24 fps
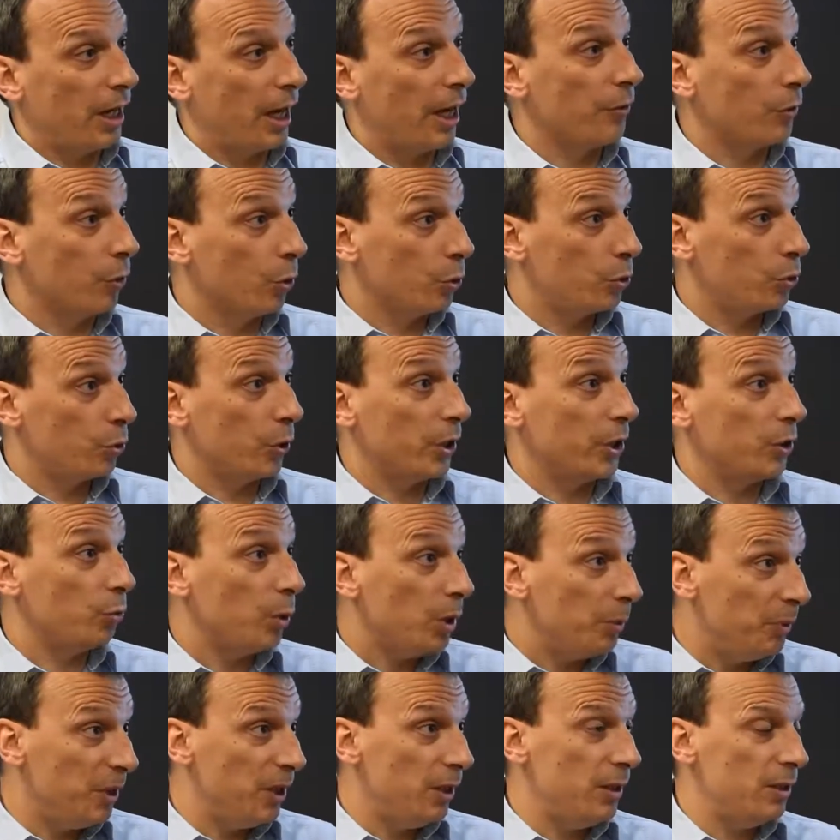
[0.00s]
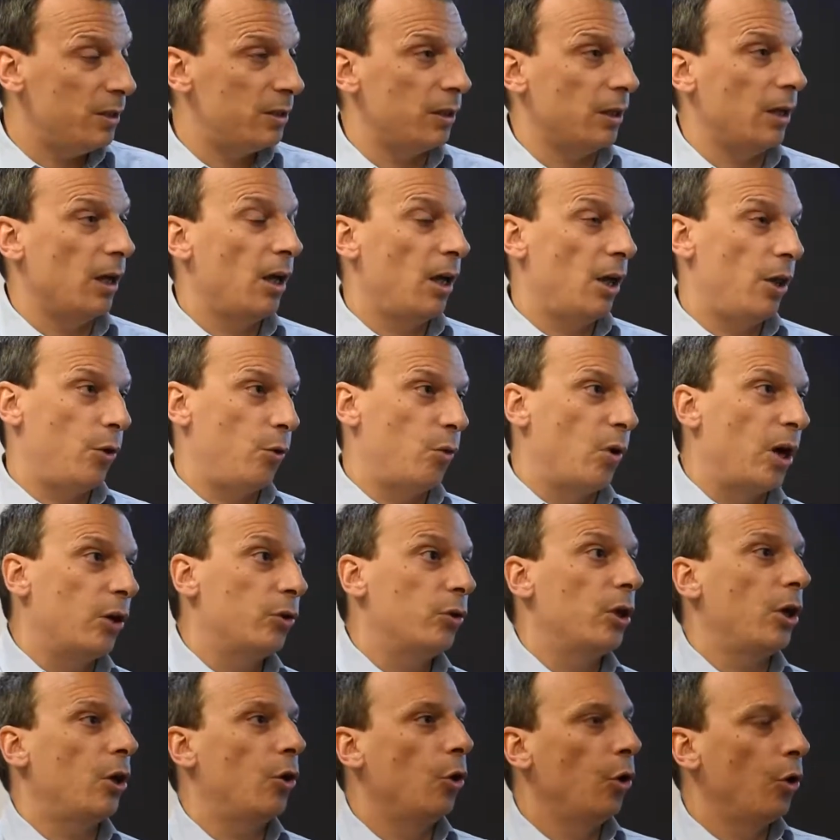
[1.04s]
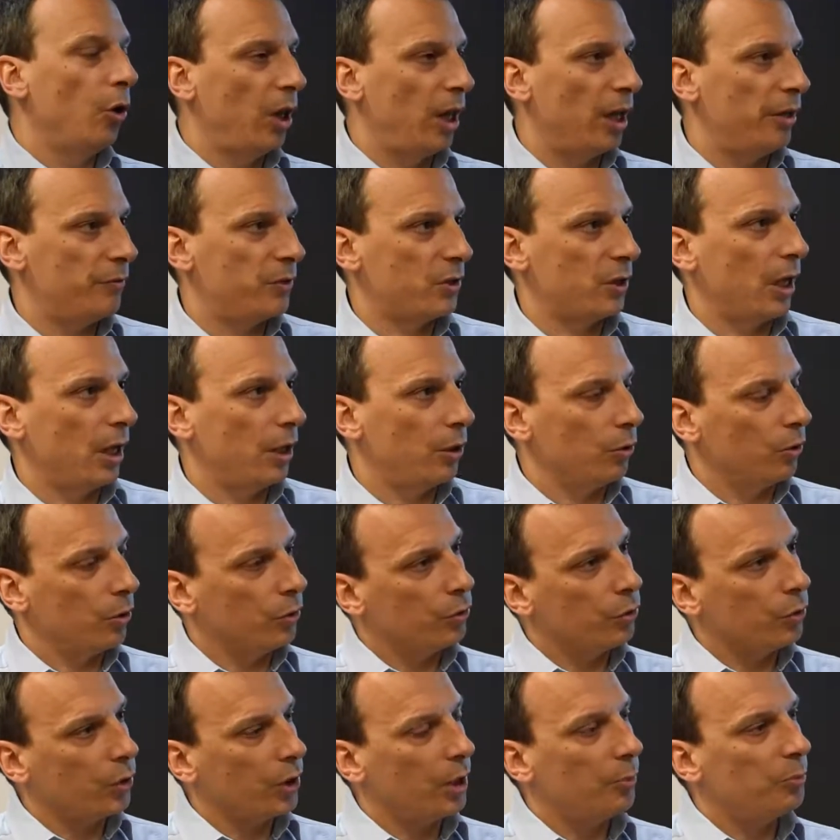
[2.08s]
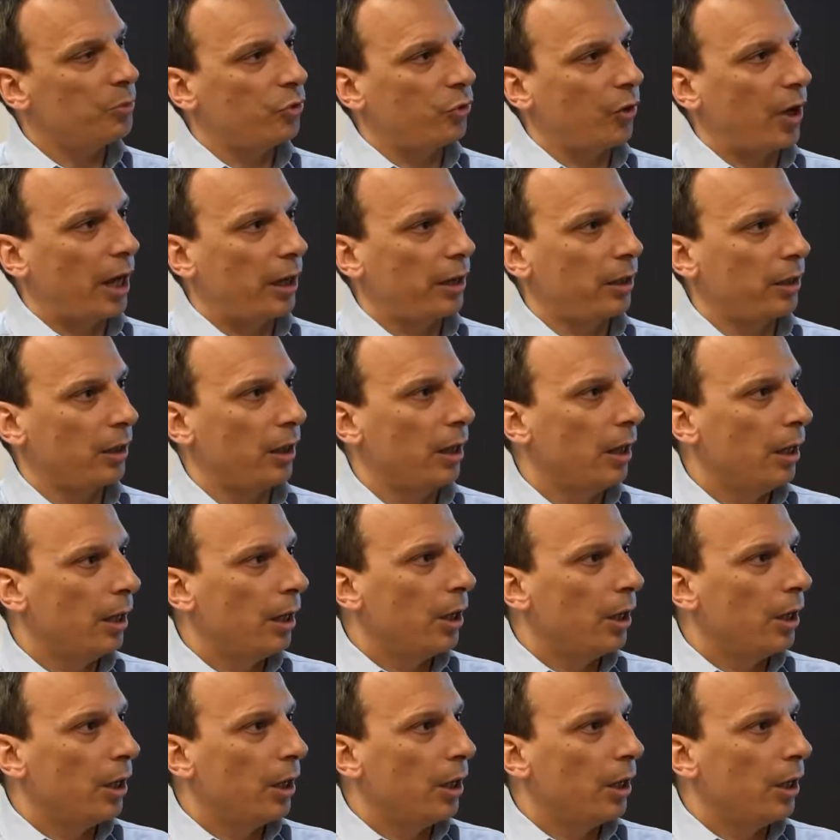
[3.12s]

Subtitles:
And also it will be easy throughout the whole life cycle to keep track